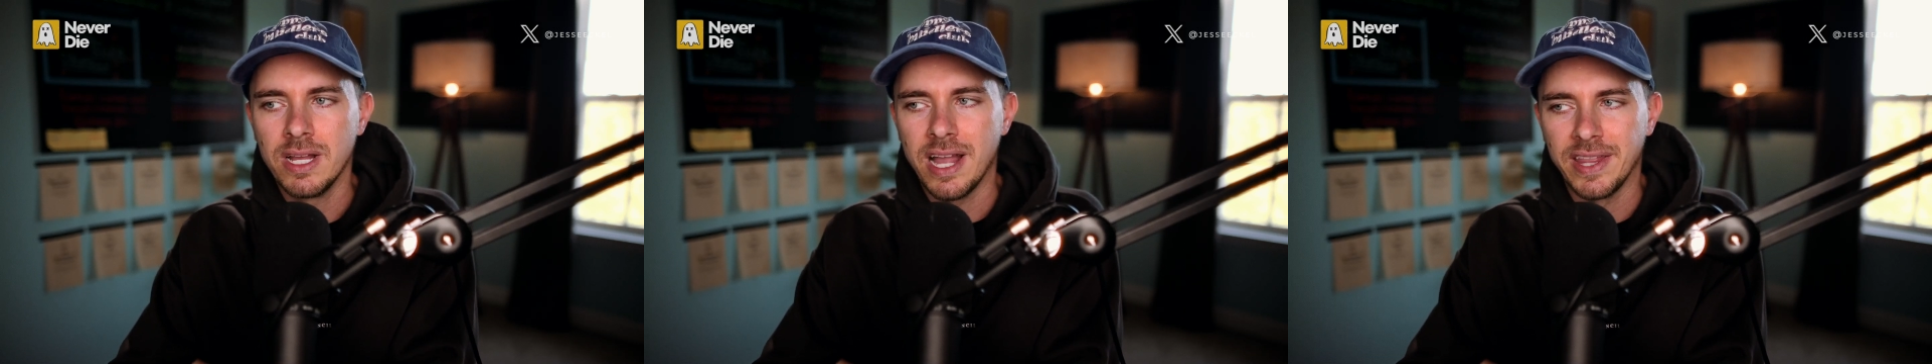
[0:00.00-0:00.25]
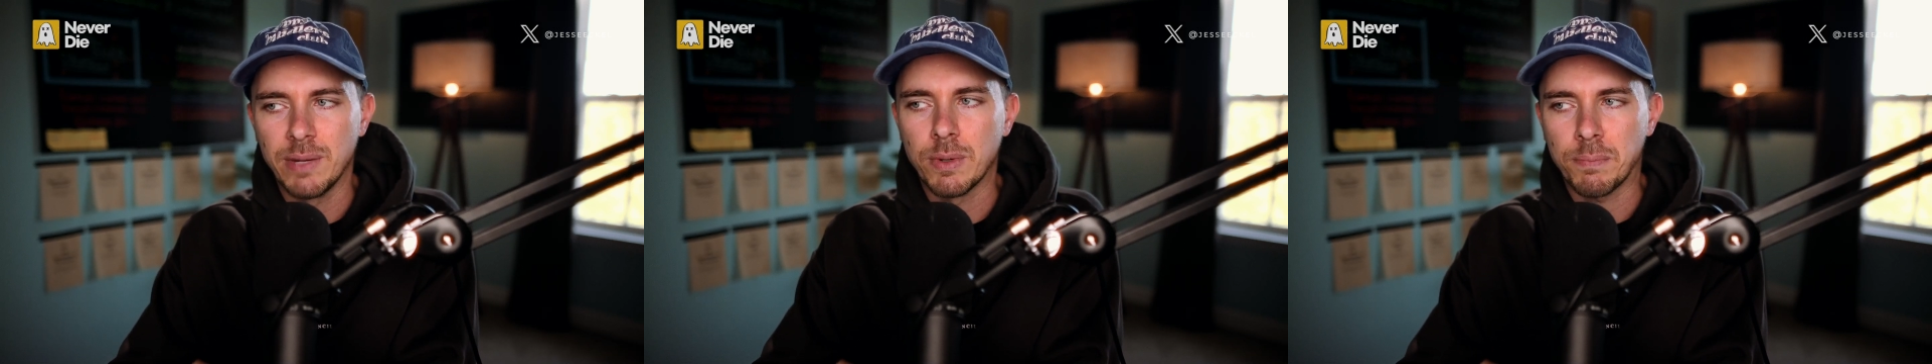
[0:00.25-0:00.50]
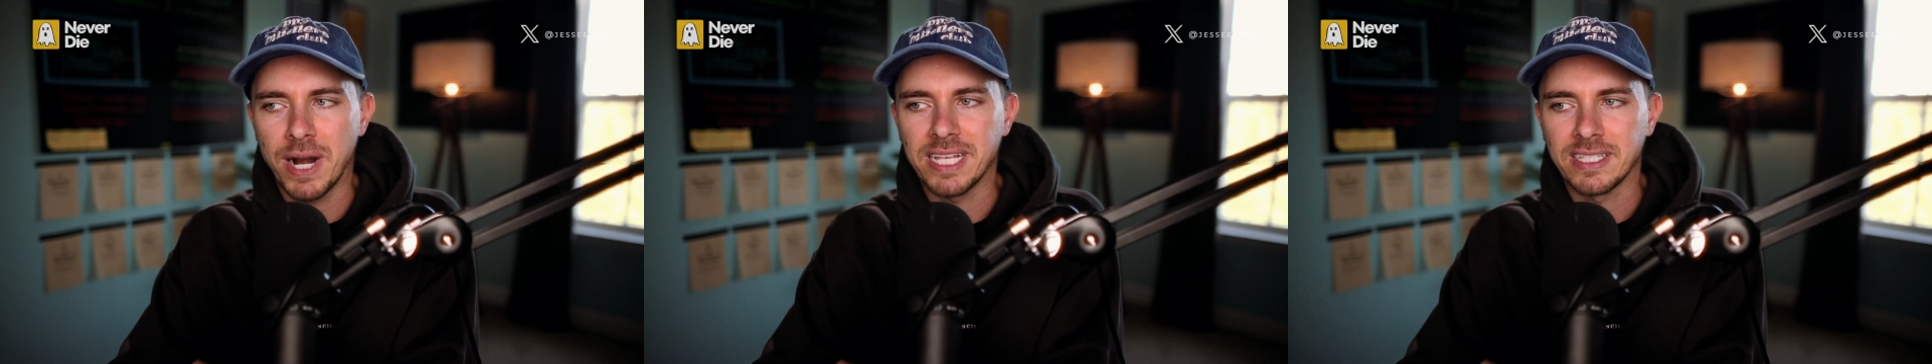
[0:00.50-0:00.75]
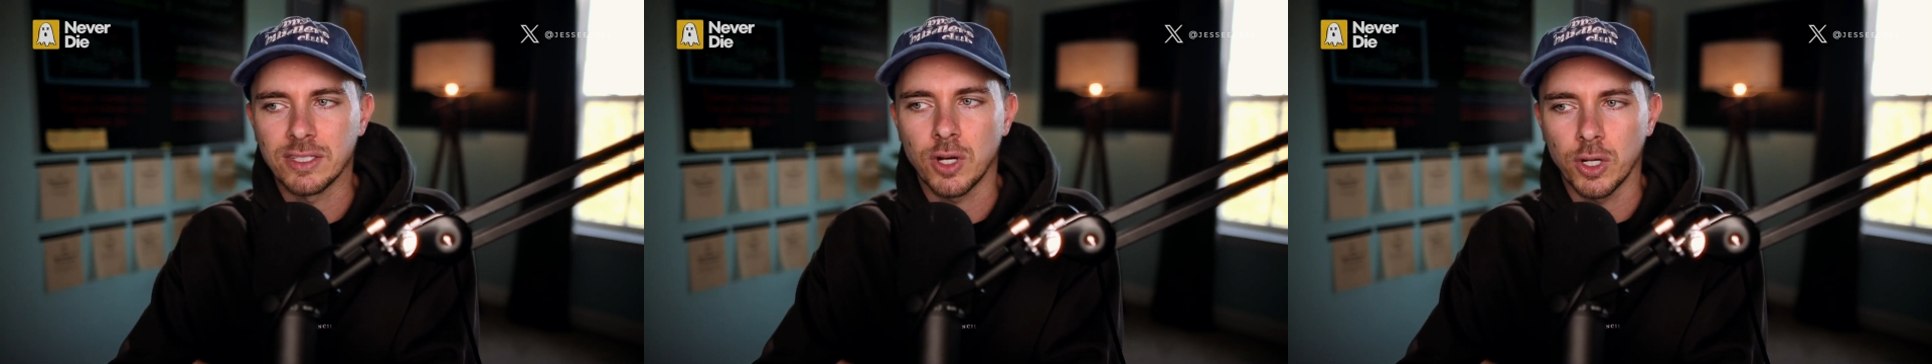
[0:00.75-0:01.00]
And then when
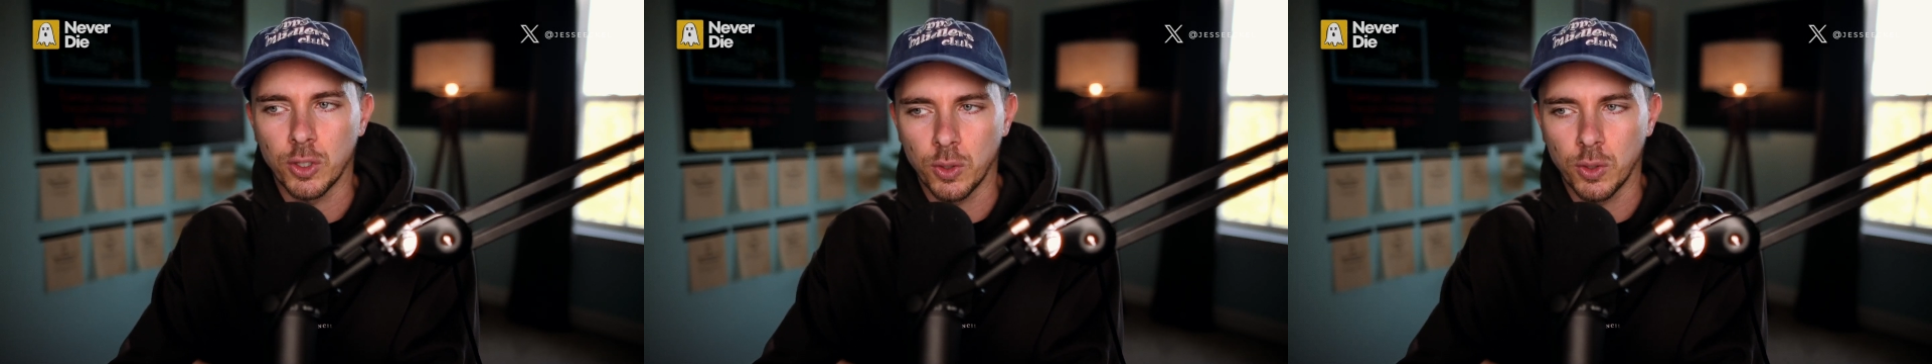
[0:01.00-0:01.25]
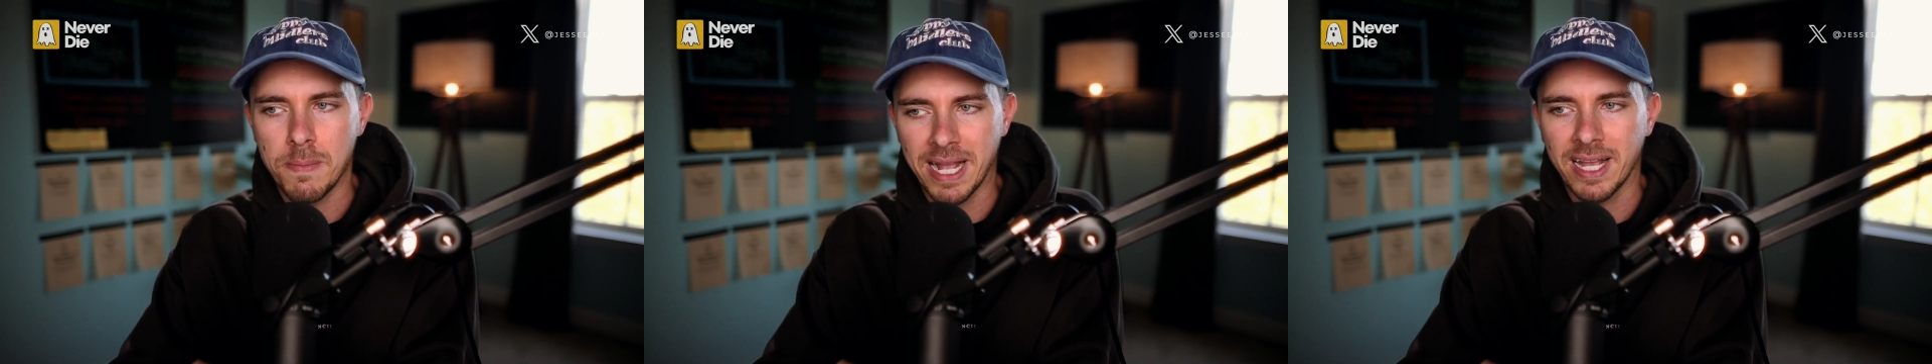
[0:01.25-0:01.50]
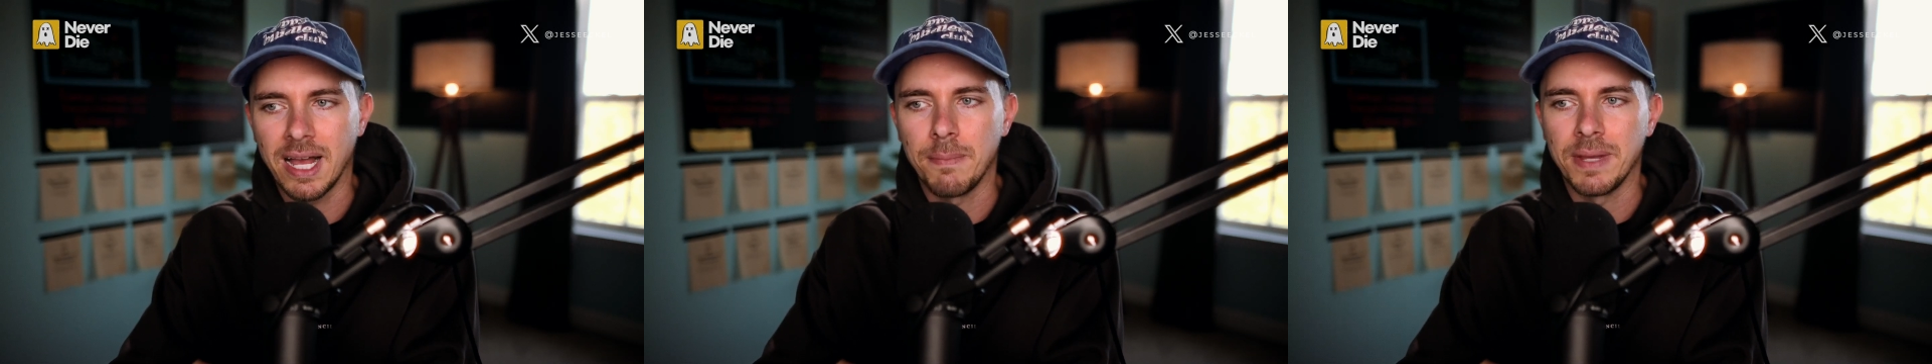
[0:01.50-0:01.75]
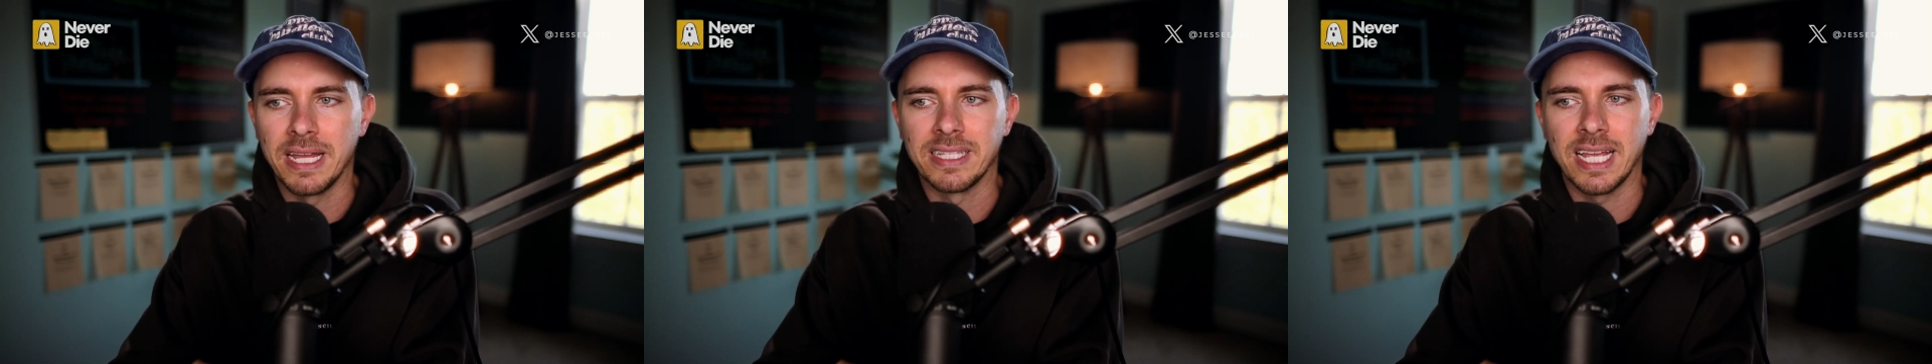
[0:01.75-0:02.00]
prices start creeping back
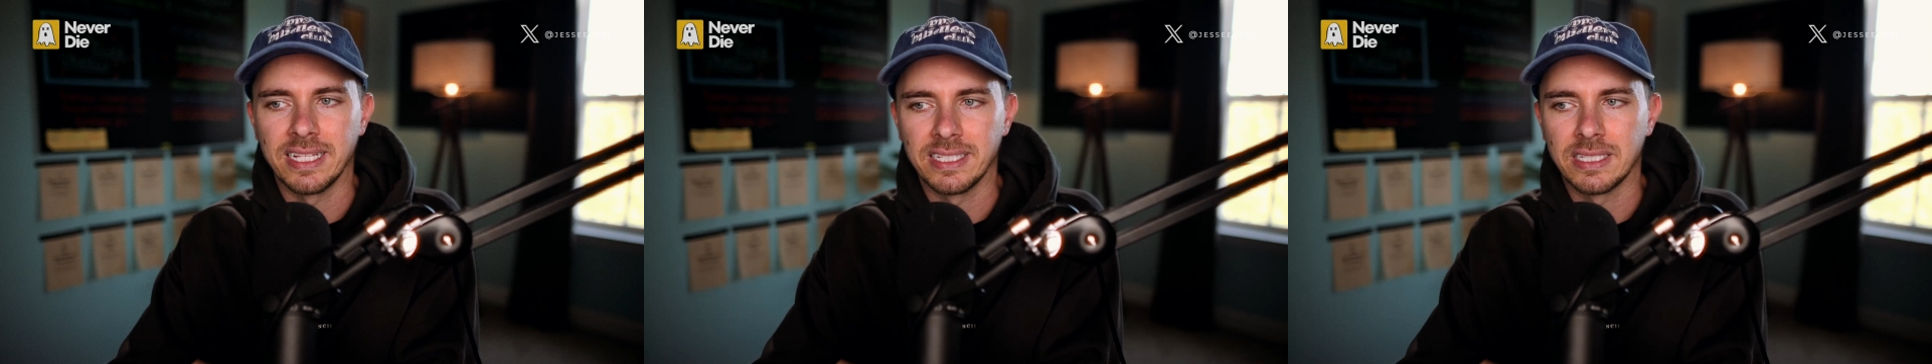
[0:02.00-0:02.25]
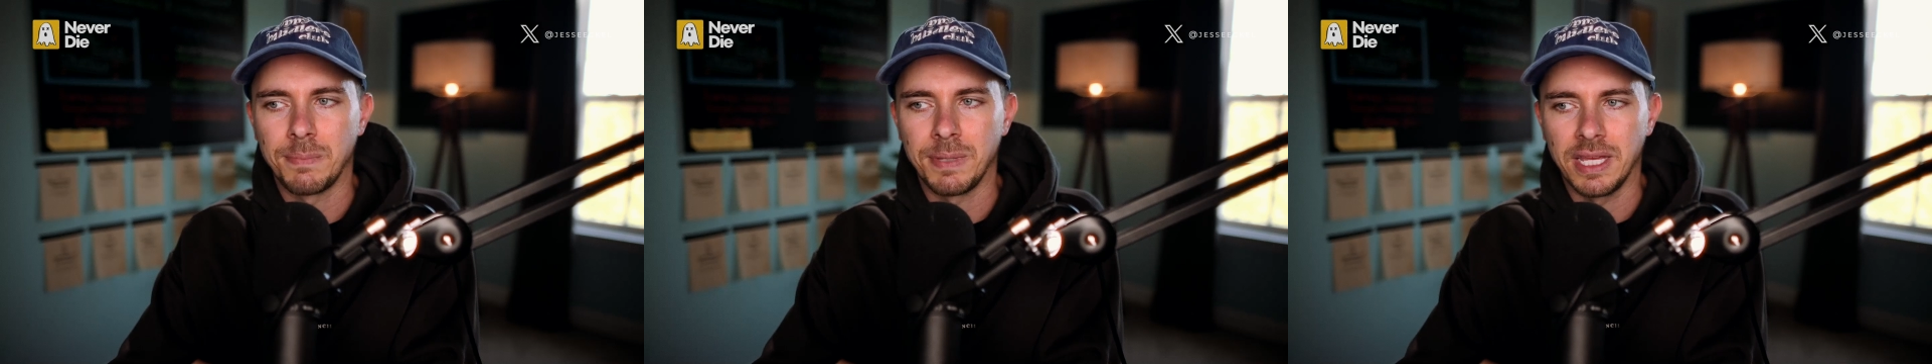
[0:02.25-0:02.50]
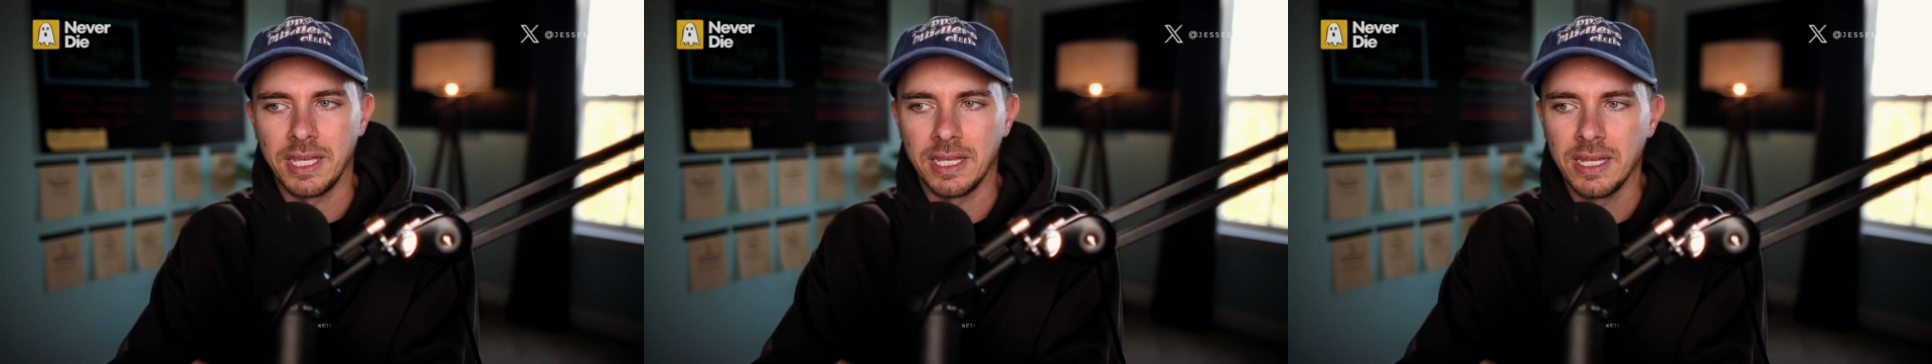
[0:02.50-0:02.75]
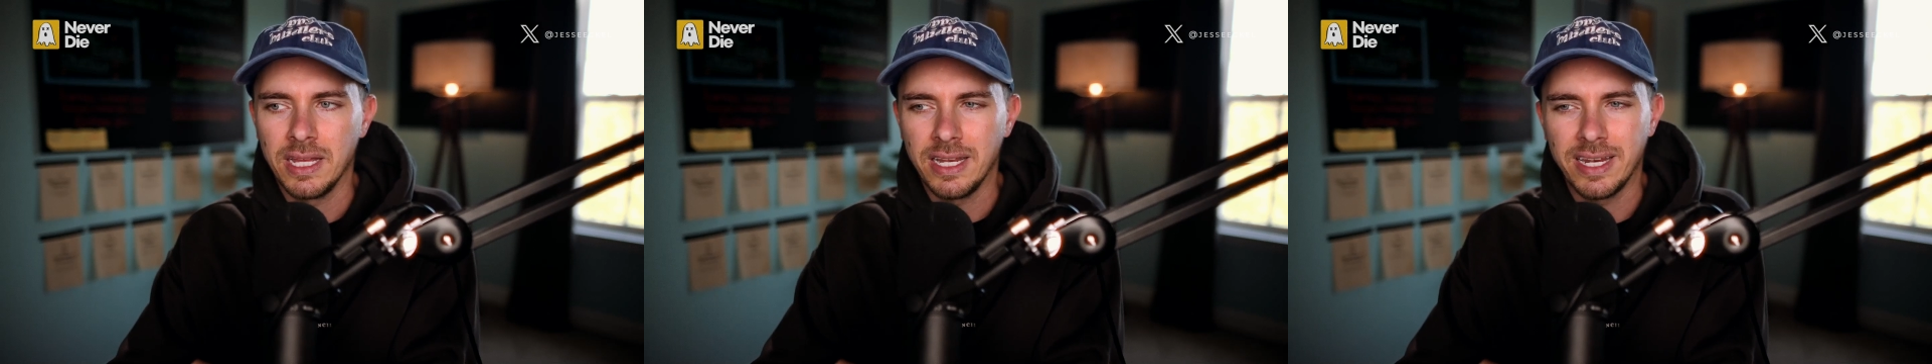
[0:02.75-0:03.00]
up, it tends to be
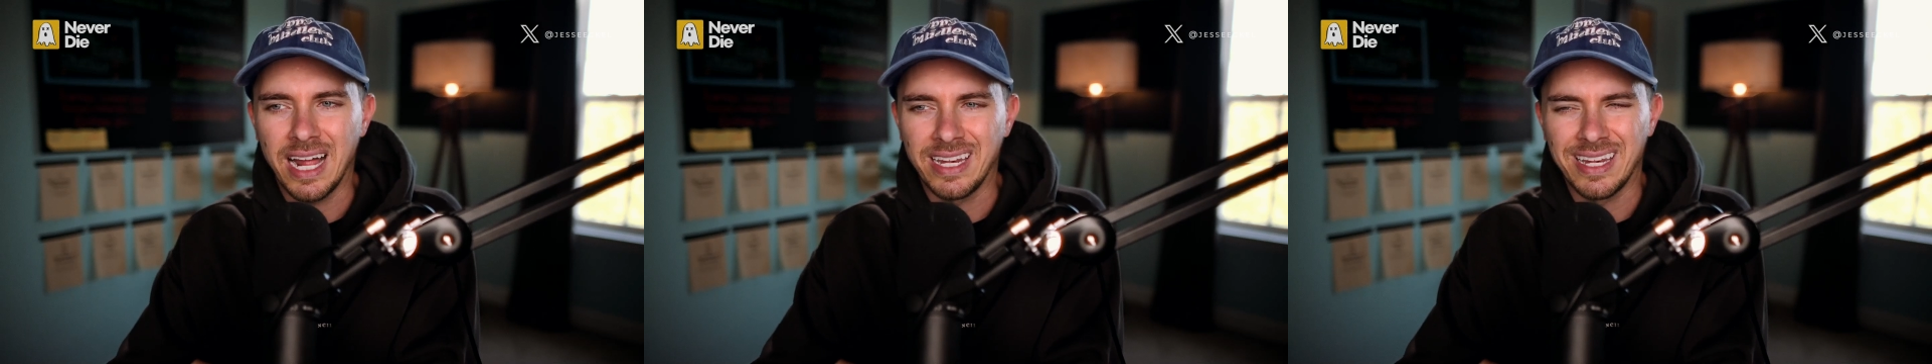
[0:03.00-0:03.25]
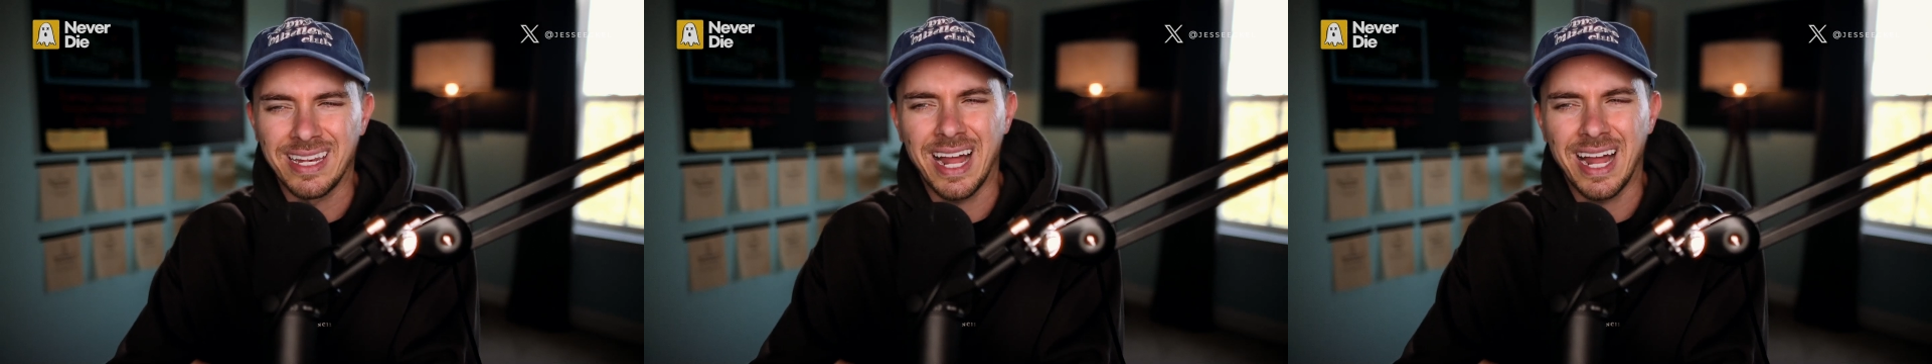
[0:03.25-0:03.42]
not